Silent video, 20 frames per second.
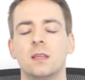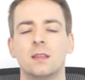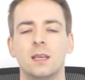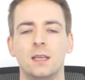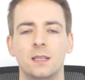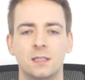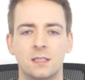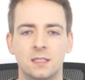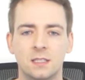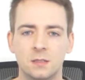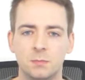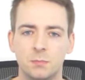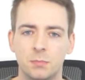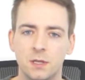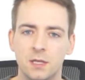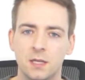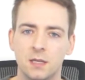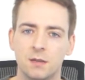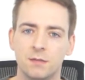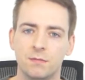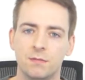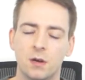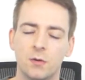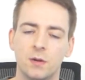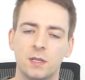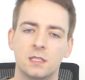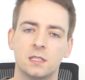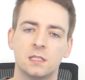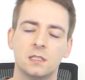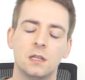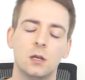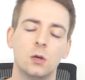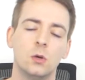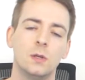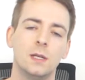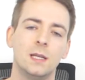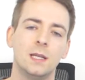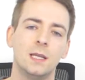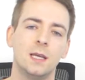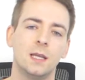They speak very
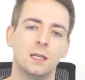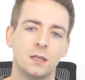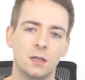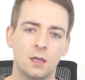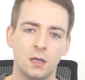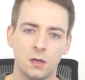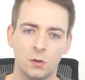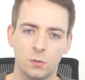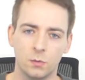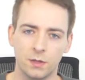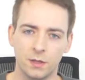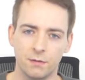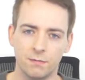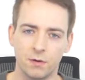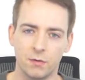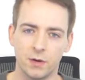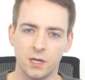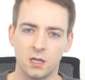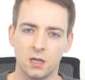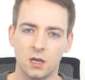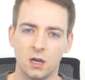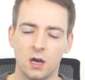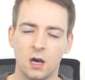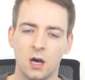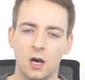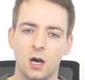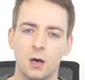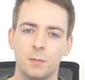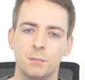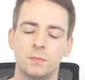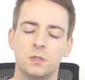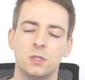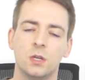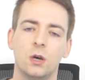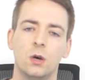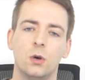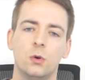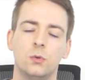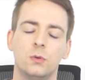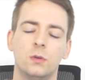slowly and with a very calm
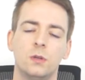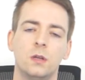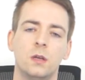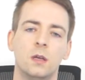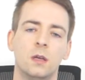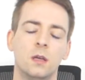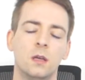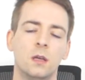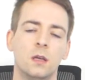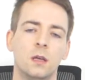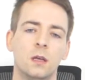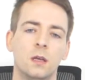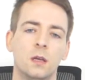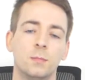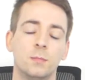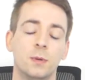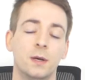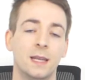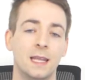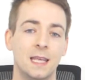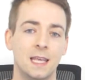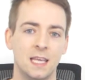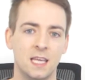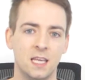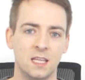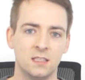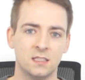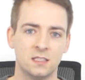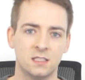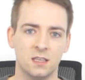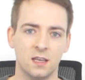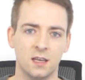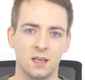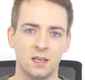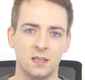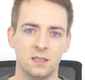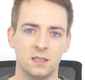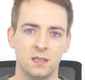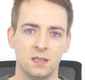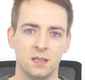tone. But
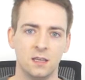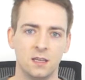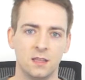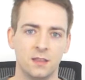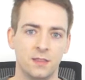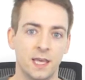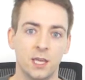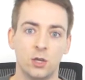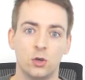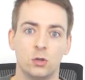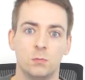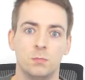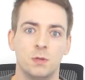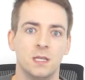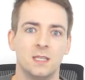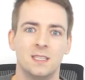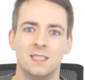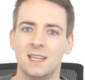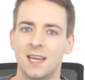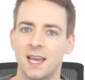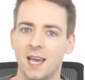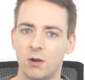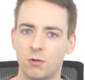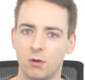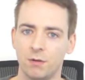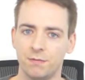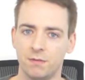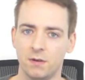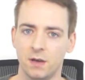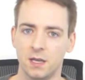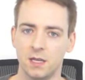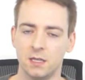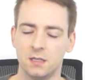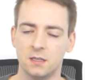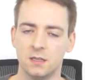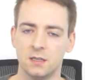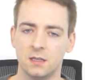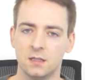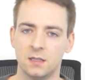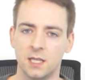inside they could be terrified.
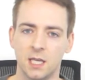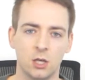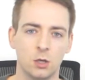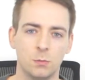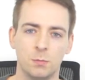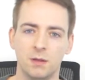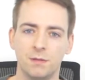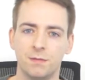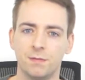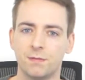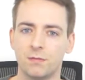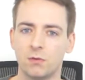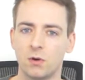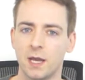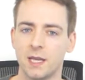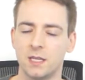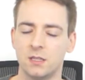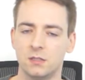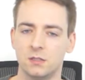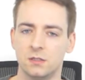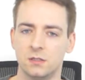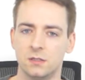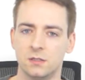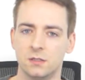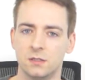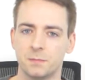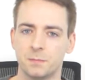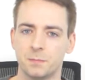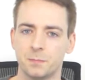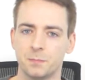They could be frightened.